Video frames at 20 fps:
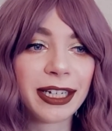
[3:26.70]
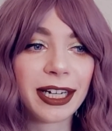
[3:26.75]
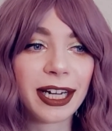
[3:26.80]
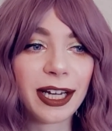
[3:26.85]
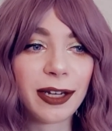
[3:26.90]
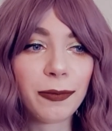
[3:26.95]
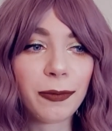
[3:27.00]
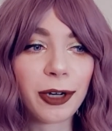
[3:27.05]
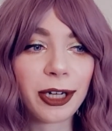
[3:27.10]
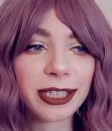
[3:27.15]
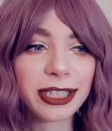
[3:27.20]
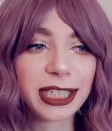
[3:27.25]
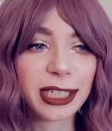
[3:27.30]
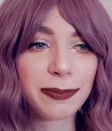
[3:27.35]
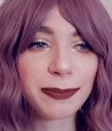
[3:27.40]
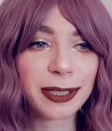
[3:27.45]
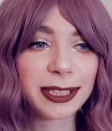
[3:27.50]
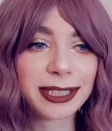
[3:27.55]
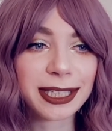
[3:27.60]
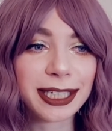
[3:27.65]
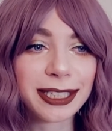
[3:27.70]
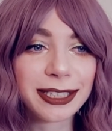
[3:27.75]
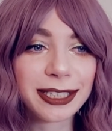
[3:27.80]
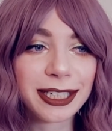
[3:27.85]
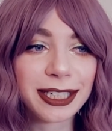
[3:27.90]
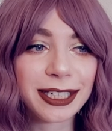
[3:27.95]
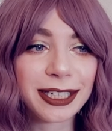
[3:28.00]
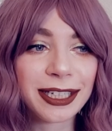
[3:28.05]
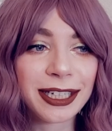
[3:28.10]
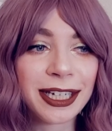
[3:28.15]
unwanted
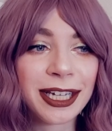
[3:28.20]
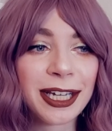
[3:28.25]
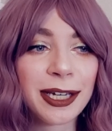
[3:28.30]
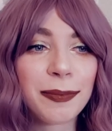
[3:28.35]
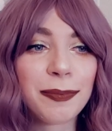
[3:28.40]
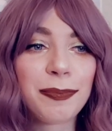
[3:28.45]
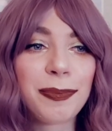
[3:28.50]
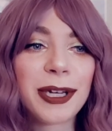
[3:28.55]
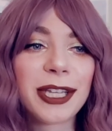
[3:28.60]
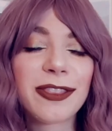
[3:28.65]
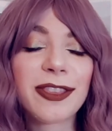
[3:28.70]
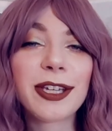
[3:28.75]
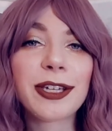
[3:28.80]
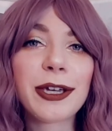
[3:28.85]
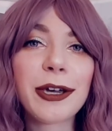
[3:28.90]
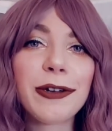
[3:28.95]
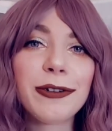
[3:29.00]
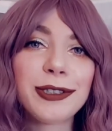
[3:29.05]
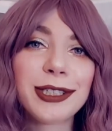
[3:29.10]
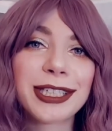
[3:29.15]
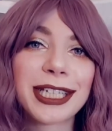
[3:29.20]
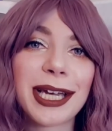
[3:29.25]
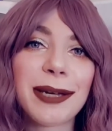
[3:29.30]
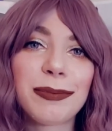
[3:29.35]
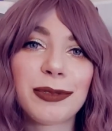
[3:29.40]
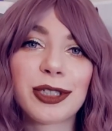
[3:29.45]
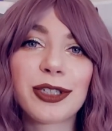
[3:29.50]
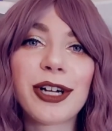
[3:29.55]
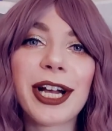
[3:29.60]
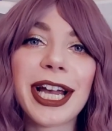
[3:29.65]
possession, but the ghost
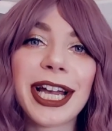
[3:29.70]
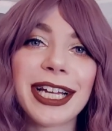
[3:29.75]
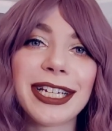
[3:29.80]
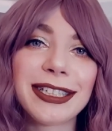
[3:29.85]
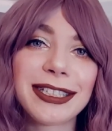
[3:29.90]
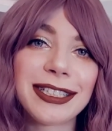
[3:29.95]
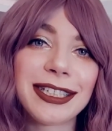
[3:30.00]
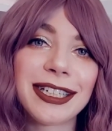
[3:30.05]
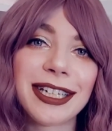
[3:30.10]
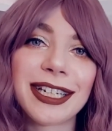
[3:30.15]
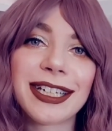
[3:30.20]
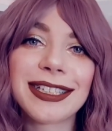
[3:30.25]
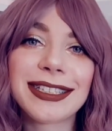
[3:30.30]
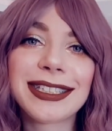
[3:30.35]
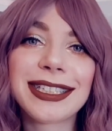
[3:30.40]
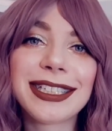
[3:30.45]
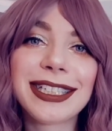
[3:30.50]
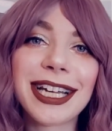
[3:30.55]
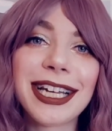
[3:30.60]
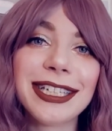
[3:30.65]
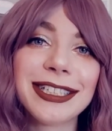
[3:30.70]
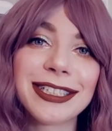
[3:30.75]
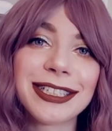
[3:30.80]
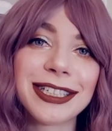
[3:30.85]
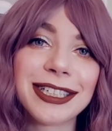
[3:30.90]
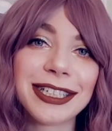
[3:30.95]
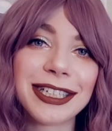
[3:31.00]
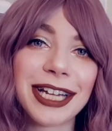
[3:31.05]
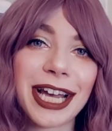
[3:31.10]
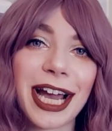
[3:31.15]
kept trying to get his
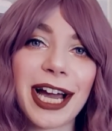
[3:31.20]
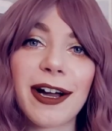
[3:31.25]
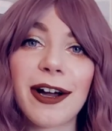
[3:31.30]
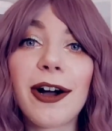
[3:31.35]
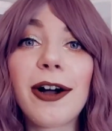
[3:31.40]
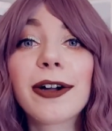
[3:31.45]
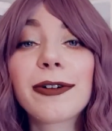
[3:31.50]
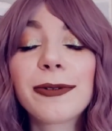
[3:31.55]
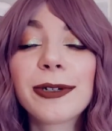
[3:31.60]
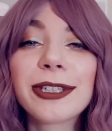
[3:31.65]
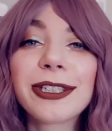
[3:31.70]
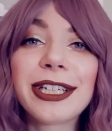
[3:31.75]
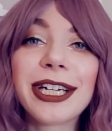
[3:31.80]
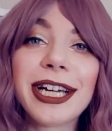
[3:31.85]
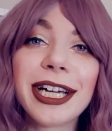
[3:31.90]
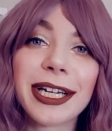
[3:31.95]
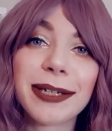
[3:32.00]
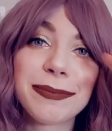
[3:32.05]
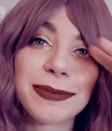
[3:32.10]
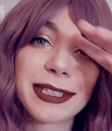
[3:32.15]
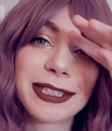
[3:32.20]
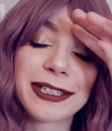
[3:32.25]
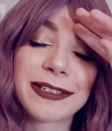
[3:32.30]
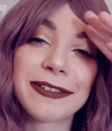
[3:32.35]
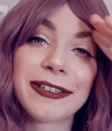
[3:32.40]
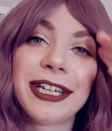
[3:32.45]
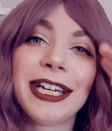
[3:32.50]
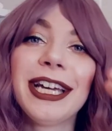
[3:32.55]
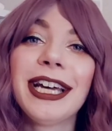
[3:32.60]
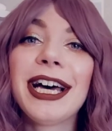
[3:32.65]
attention at awkward times.
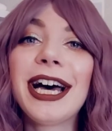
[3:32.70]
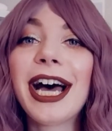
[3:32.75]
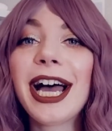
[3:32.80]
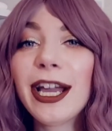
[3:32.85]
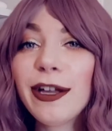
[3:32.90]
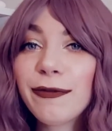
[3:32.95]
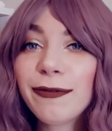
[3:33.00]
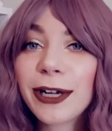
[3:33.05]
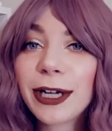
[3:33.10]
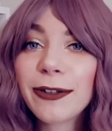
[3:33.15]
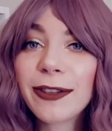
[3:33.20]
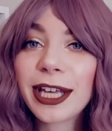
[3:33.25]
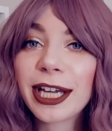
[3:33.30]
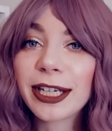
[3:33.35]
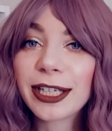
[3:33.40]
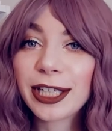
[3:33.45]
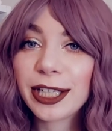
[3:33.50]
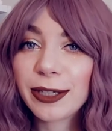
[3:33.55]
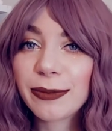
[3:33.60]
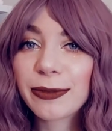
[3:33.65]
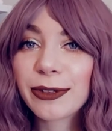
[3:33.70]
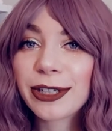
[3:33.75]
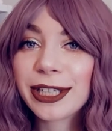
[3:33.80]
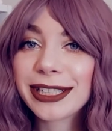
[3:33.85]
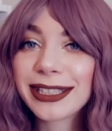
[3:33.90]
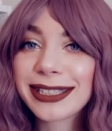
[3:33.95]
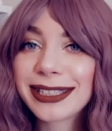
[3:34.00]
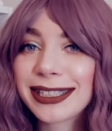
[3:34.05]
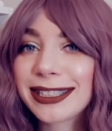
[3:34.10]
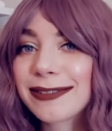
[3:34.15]
So I found that
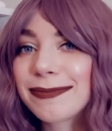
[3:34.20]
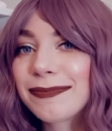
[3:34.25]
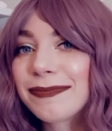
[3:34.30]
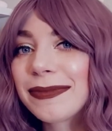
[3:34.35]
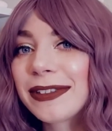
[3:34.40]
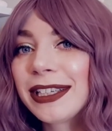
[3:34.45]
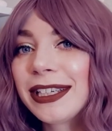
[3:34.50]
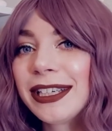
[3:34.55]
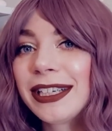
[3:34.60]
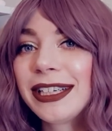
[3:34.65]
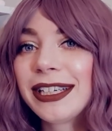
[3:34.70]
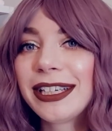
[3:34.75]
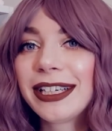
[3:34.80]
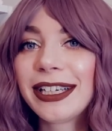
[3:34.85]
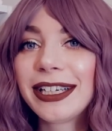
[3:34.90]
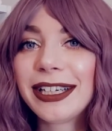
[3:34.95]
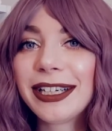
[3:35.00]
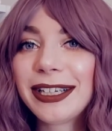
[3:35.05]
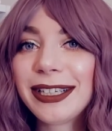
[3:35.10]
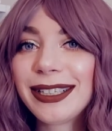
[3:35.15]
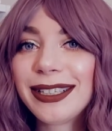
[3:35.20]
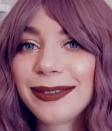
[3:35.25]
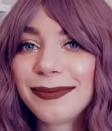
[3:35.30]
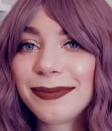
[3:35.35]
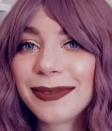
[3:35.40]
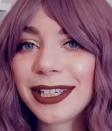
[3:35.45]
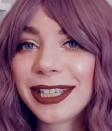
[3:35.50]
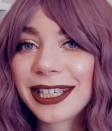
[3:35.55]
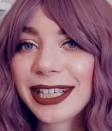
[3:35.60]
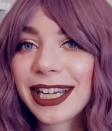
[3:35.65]
humorous.
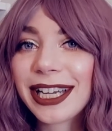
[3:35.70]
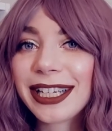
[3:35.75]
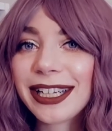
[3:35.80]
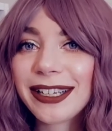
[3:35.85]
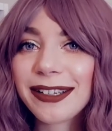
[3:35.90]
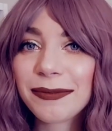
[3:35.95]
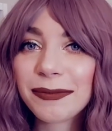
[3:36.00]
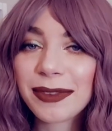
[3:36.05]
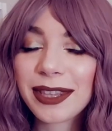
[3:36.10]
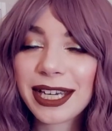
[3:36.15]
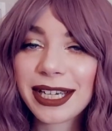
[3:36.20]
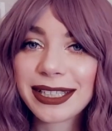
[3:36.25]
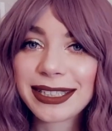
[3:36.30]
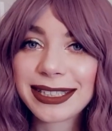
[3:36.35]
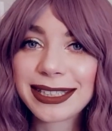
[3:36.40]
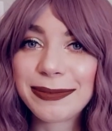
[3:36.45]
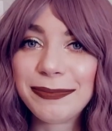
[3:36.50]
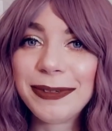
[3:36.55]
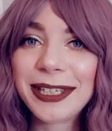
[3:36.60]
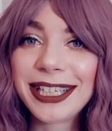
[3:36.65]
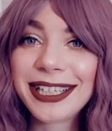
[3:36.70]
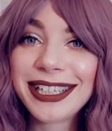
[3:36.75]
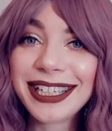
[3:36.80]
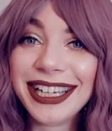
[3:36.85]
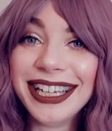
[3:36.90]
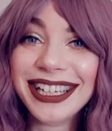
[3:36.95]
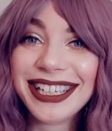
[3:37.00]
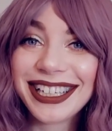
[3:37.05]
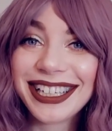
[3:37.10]
Again, that's me.